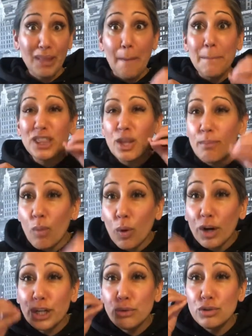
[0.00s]
but the more
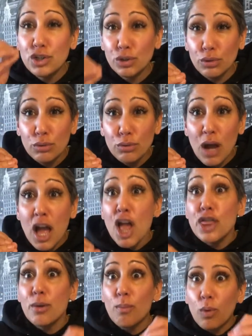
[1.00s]
you do,
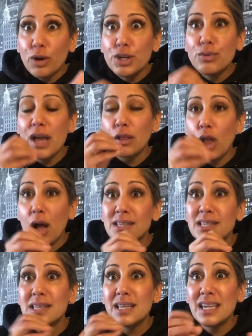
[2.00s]
the more you get
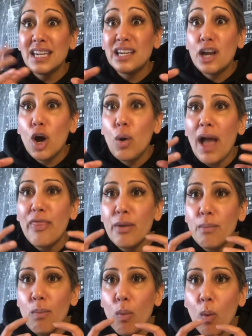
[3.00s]
lost in the ego and the
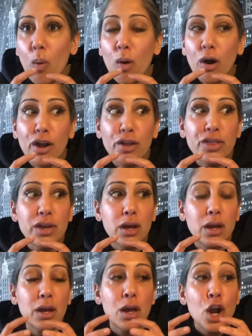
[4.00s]
more
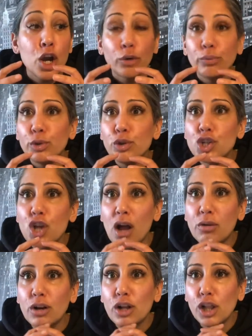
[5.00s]
the root
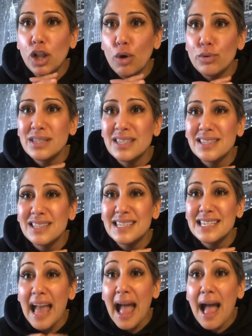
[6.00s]
chakra closes
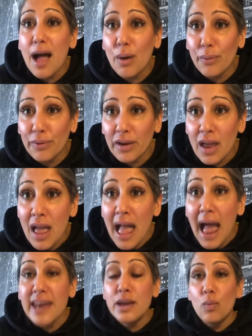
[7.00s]
down.
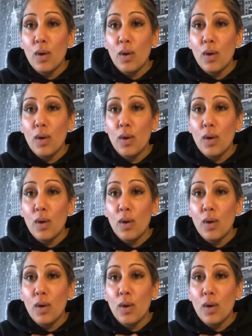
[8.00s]
And it